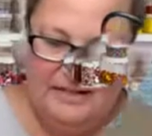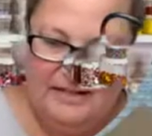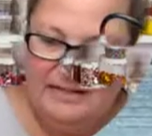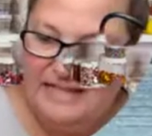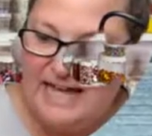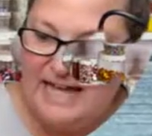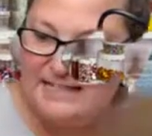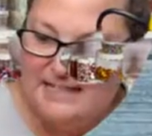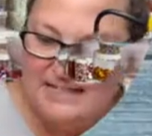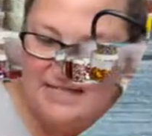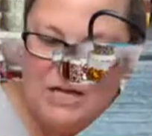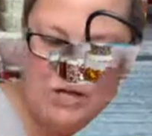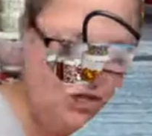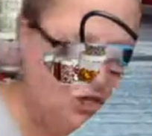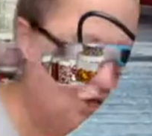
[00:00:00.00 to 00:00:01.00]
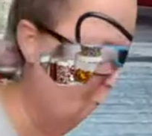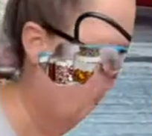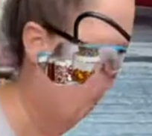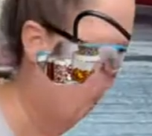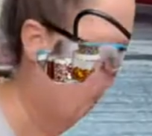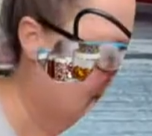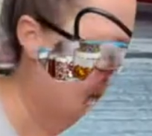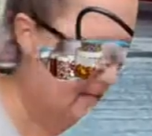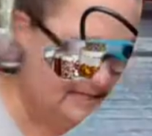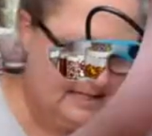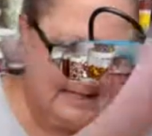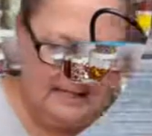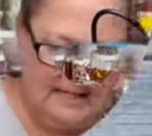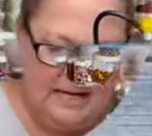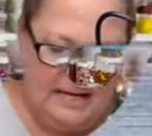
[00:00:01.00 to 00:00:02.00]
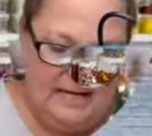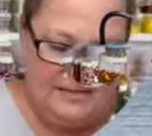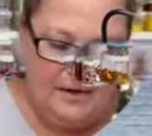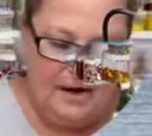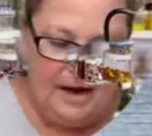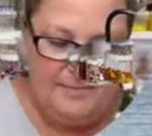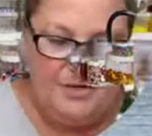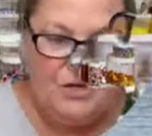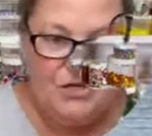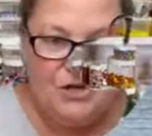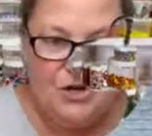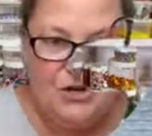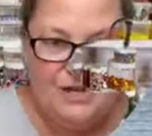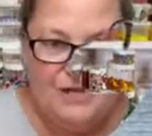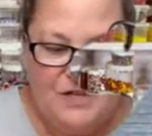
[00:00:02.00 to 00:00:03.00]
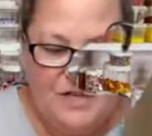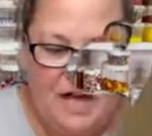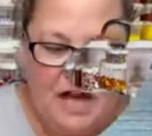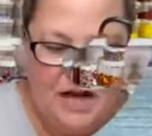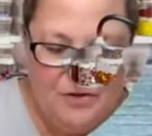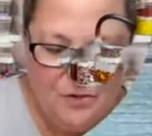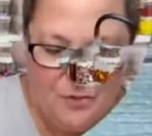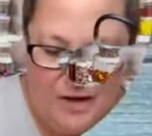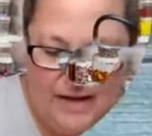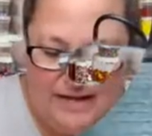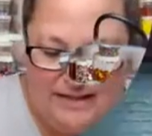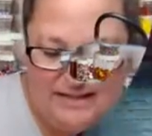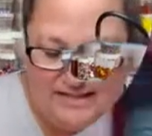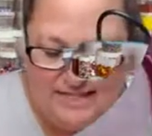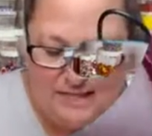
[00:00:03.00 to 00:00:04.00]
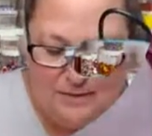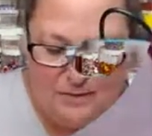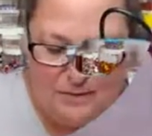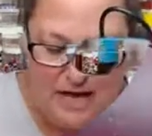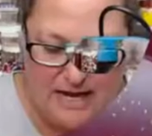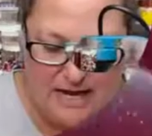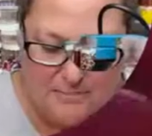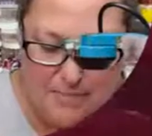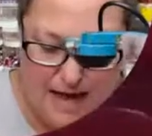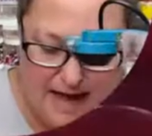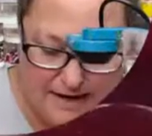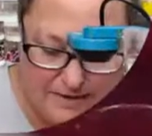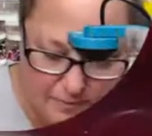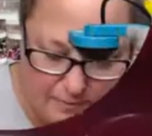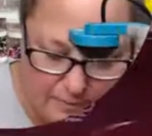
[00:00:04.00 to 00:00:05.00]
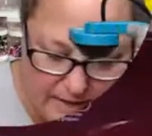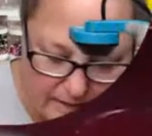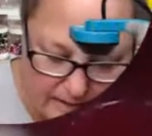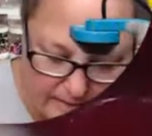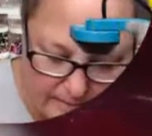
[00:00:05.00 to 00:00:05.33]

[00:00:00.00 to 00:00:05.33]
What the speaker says: Let's do it. So I'm going to turn it the other way. Let's see what kind of pattern we get.